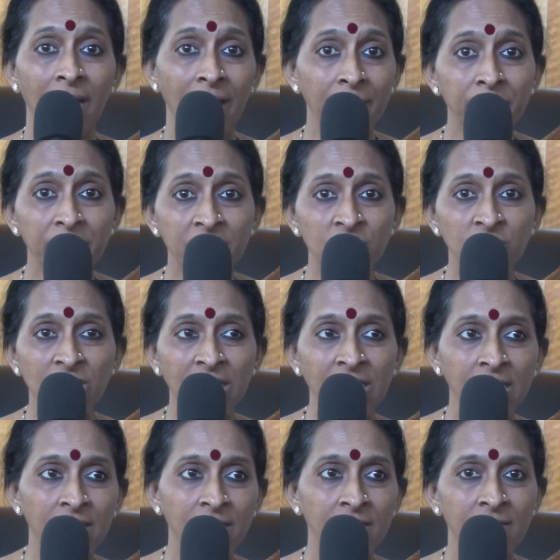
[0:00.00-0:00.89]
I'm in
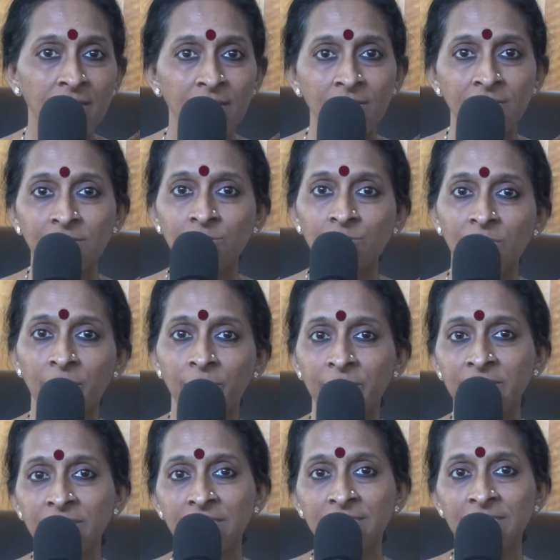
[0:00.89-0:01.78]
Chennai. So there
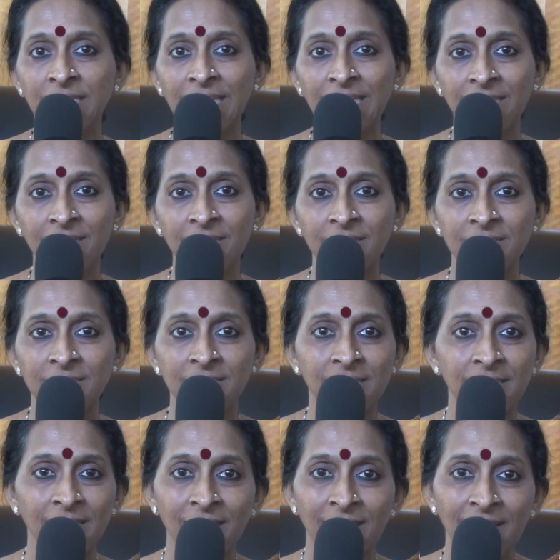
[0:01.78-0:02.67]
were these hints.